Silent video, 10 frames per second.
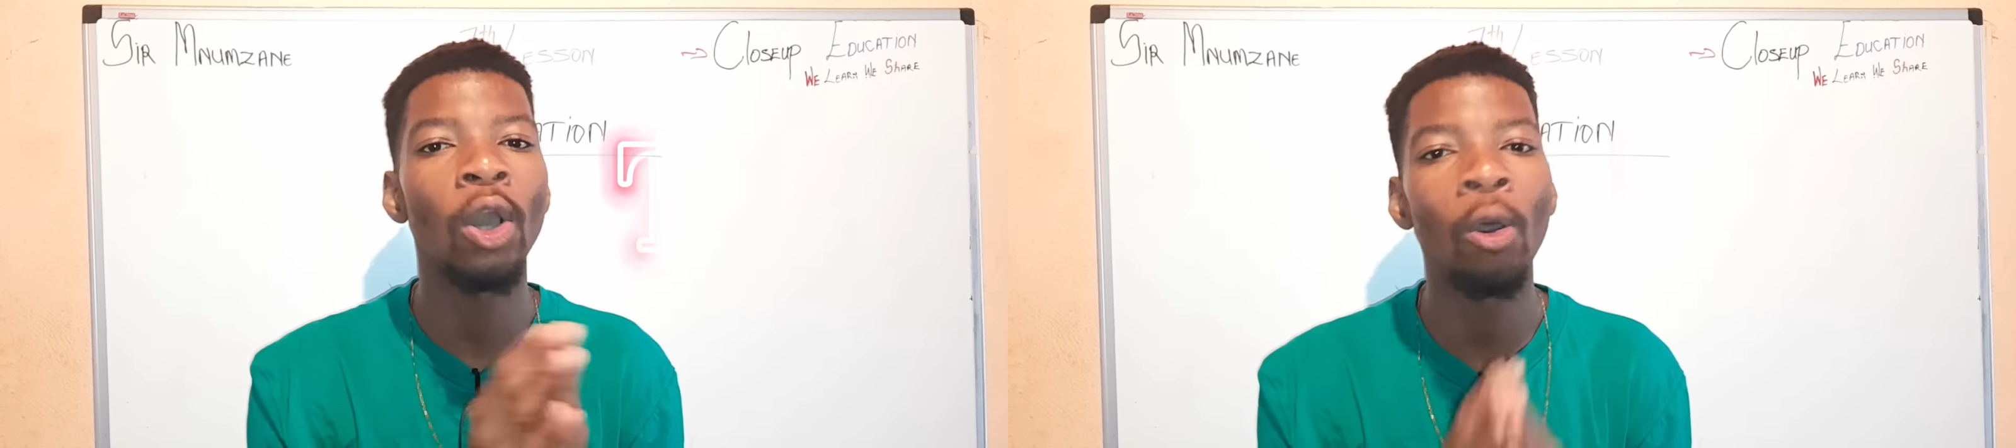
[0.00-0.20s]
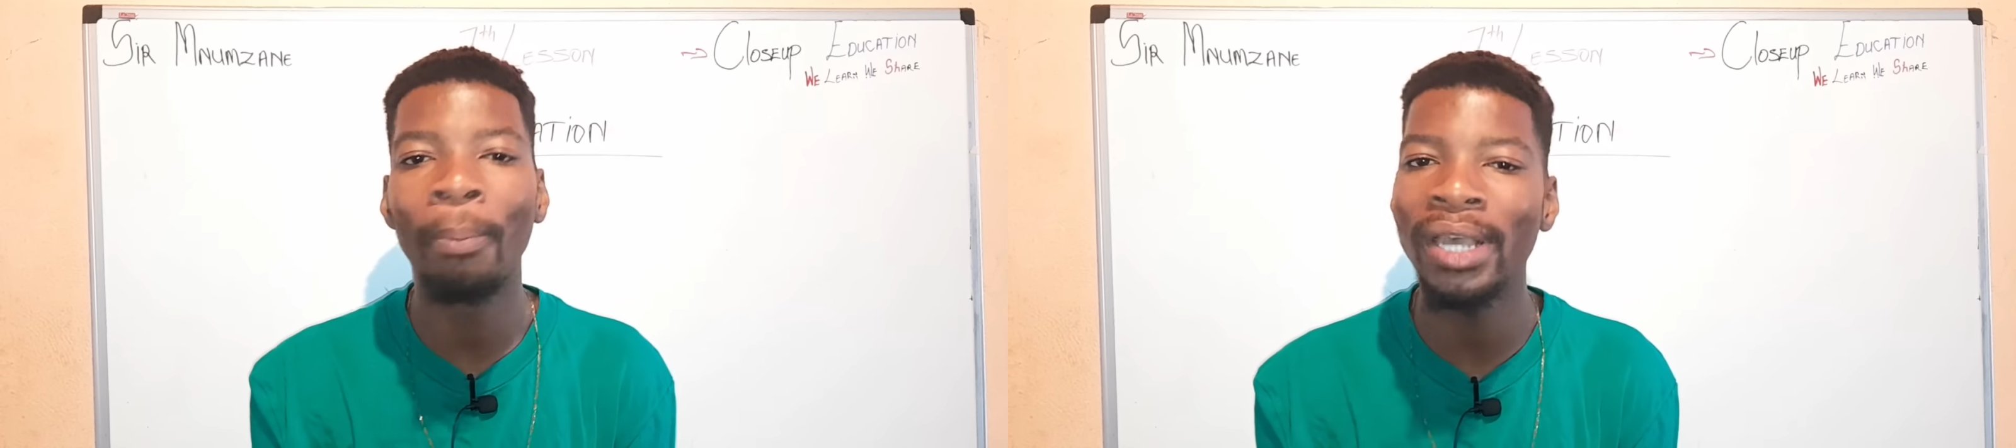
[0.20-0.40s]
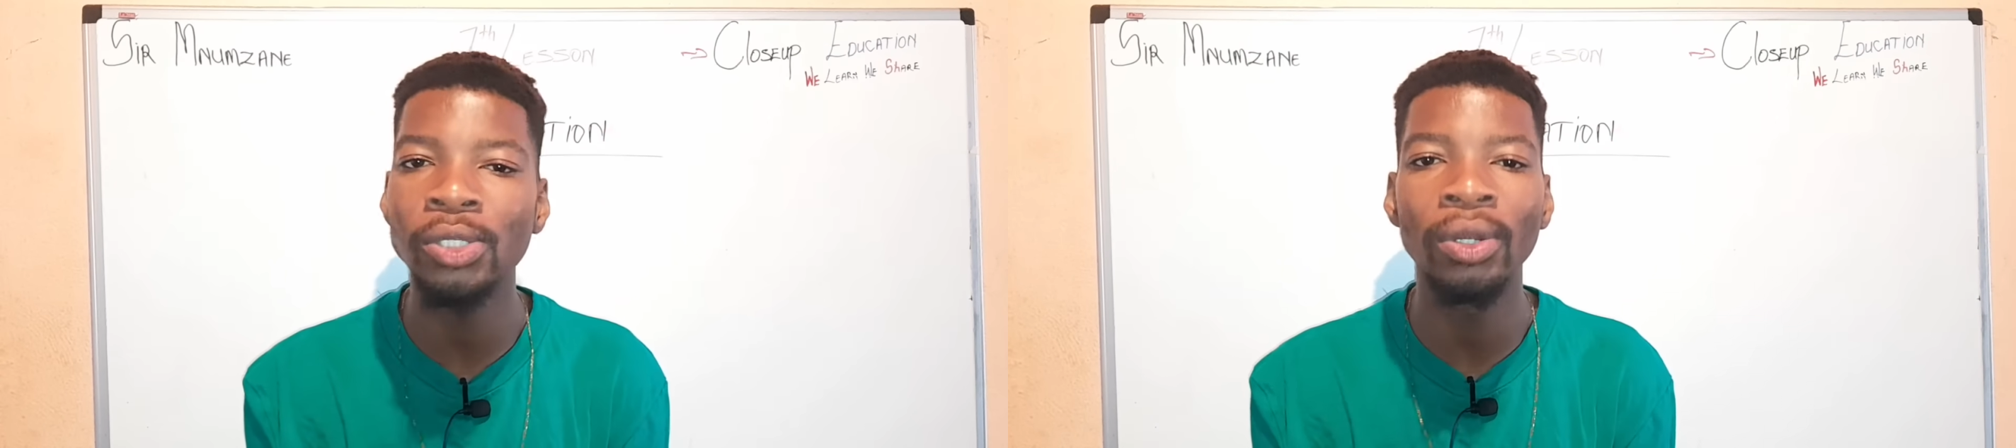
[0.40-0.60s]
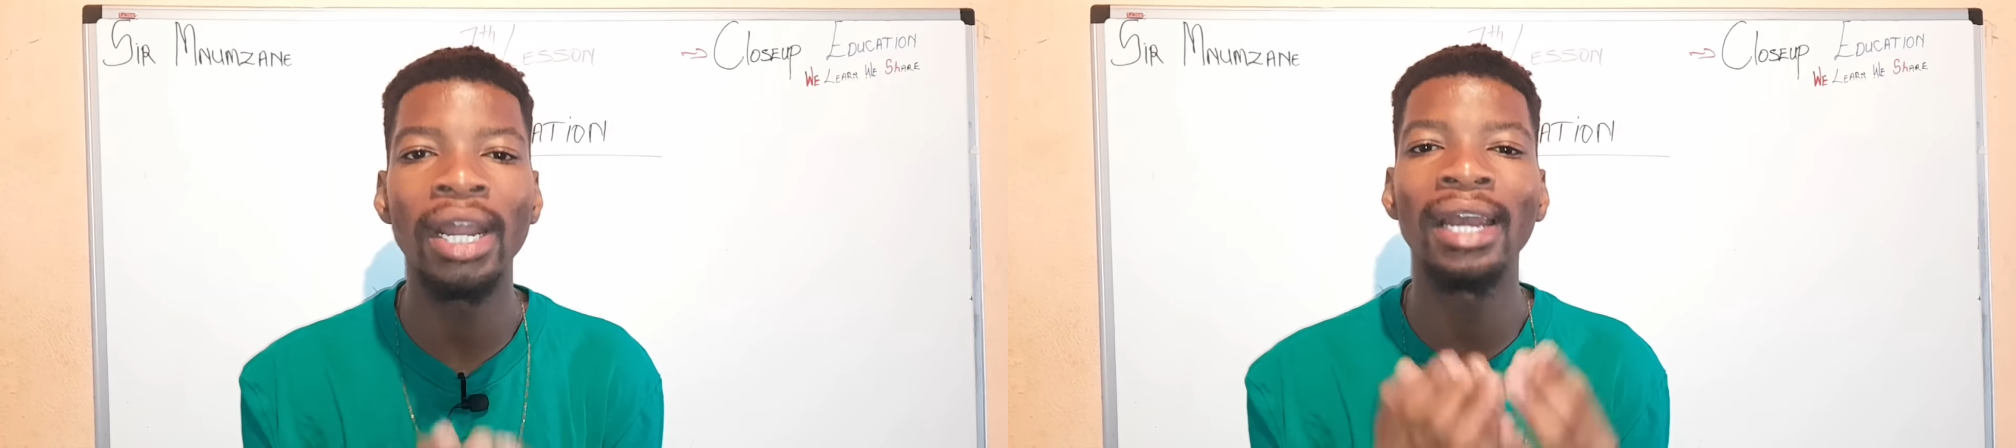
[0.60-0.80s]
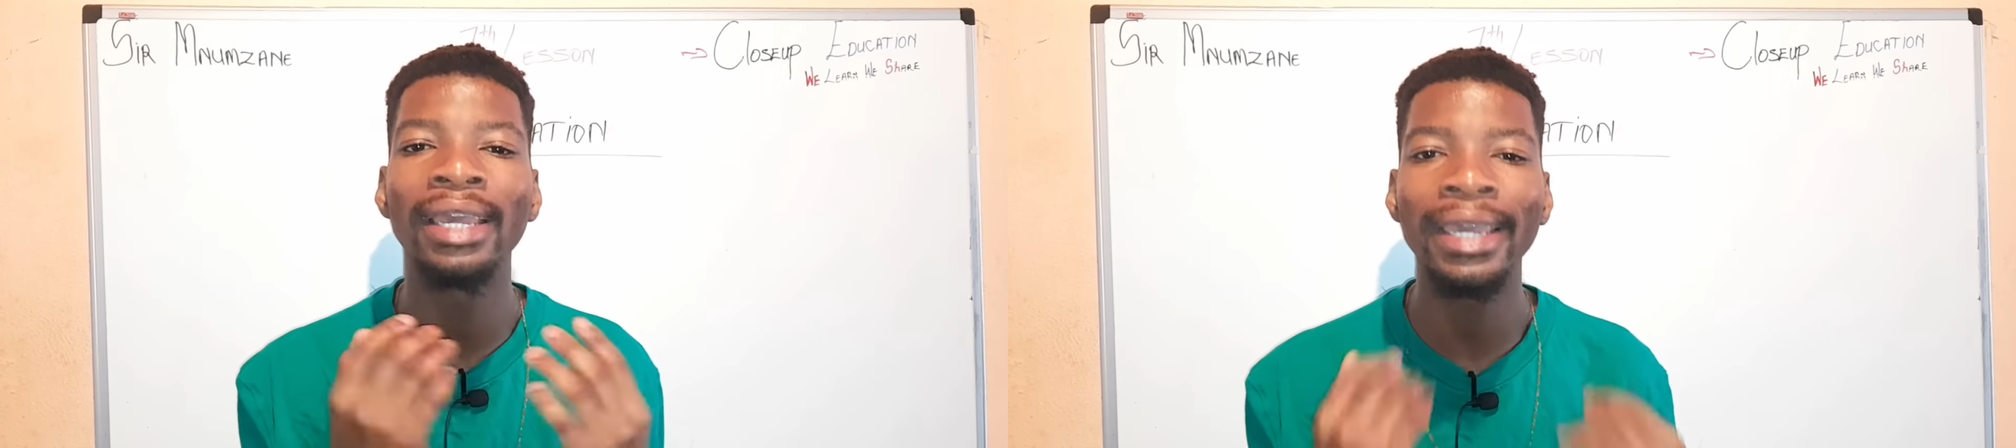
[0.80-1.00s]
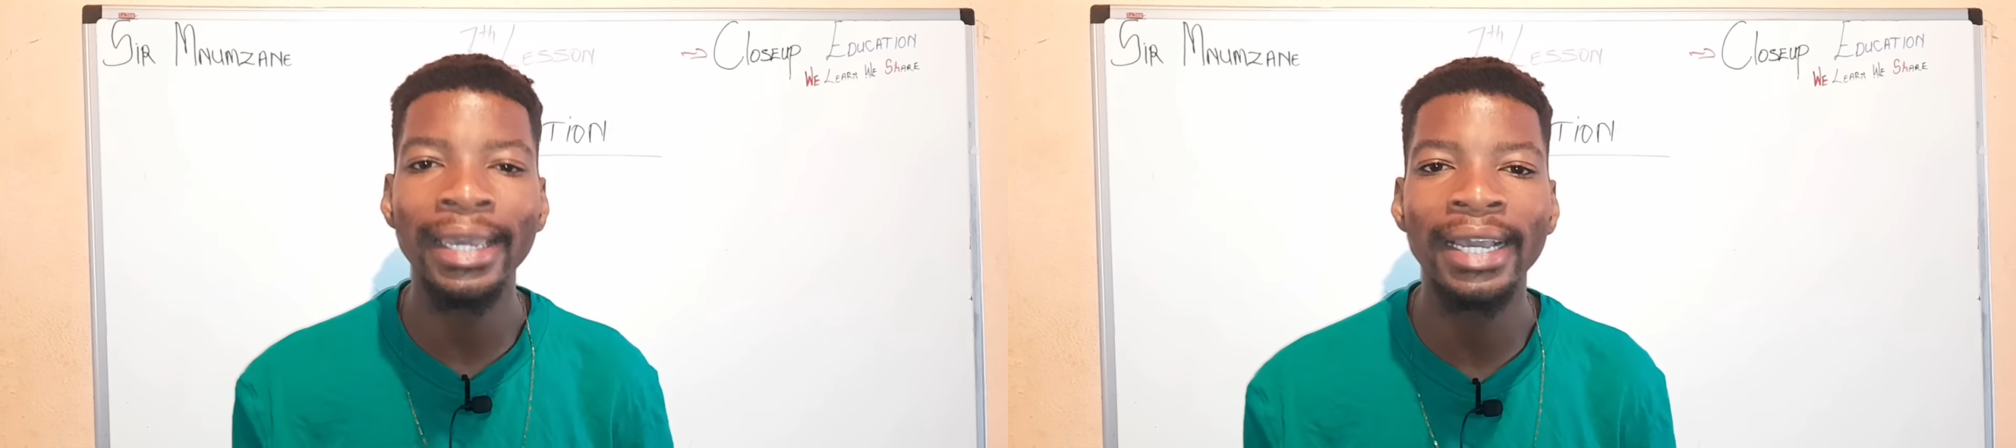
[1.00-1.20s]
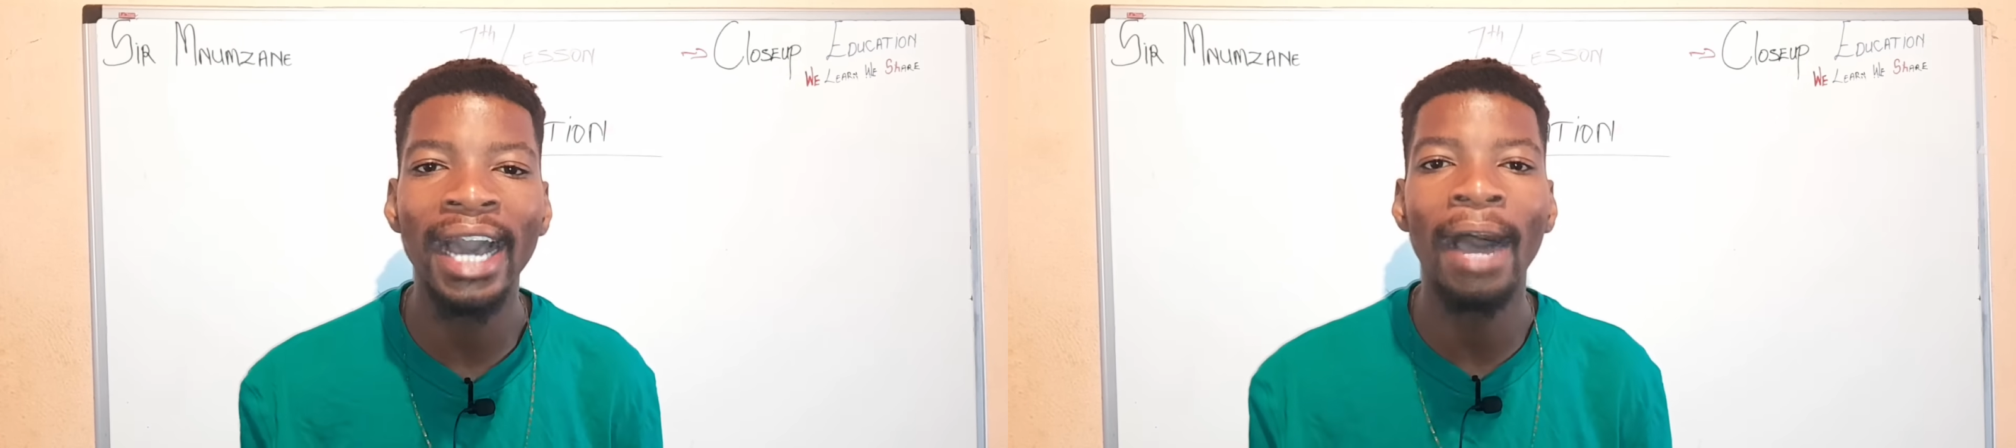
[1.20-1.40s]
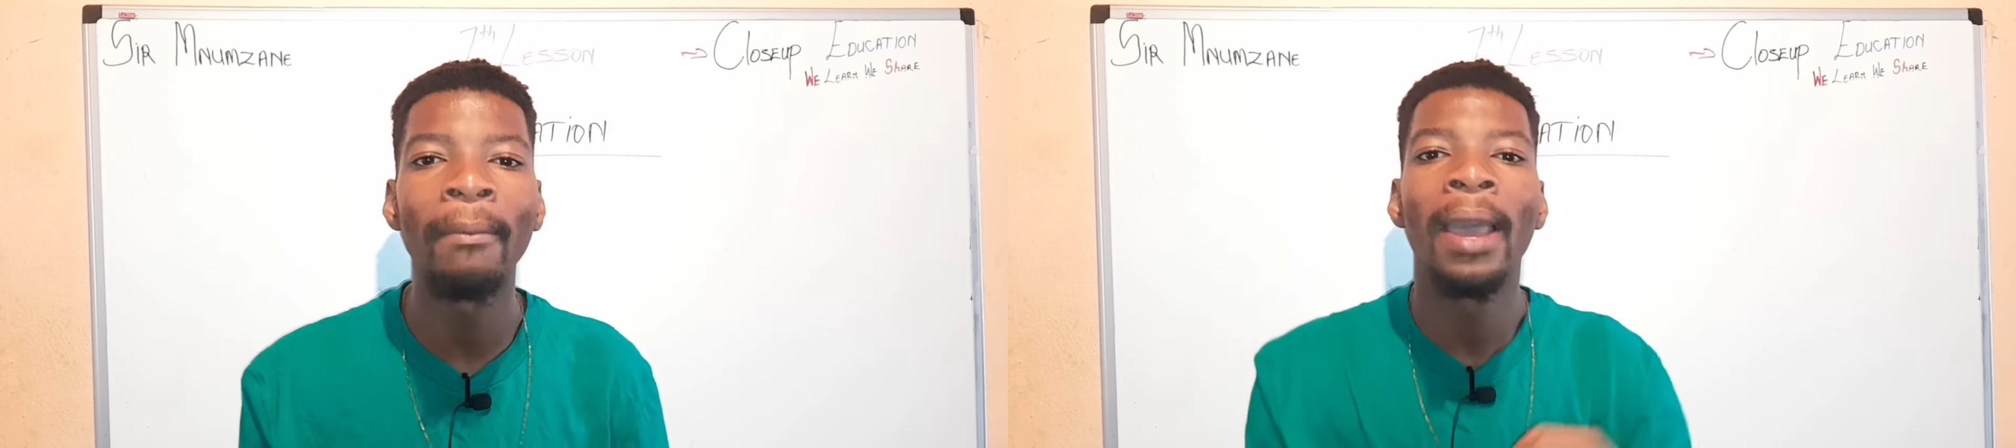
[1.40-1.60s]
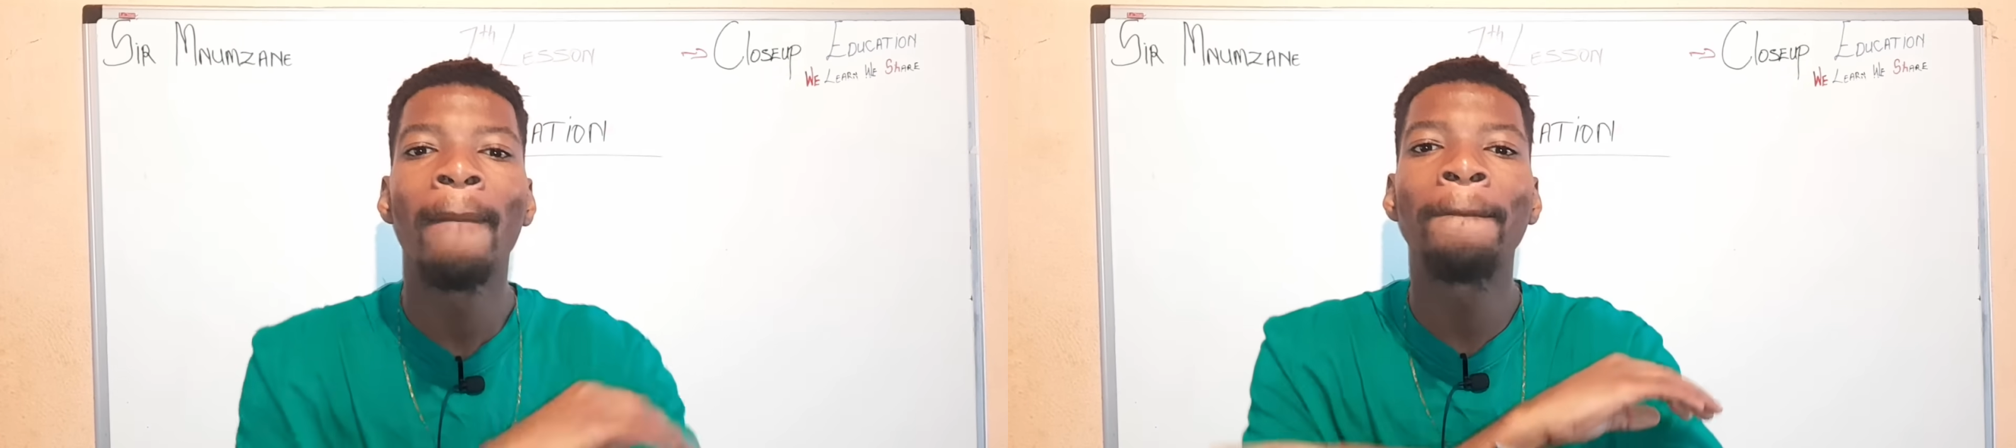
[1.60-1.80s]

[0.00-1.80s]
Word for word: or personal income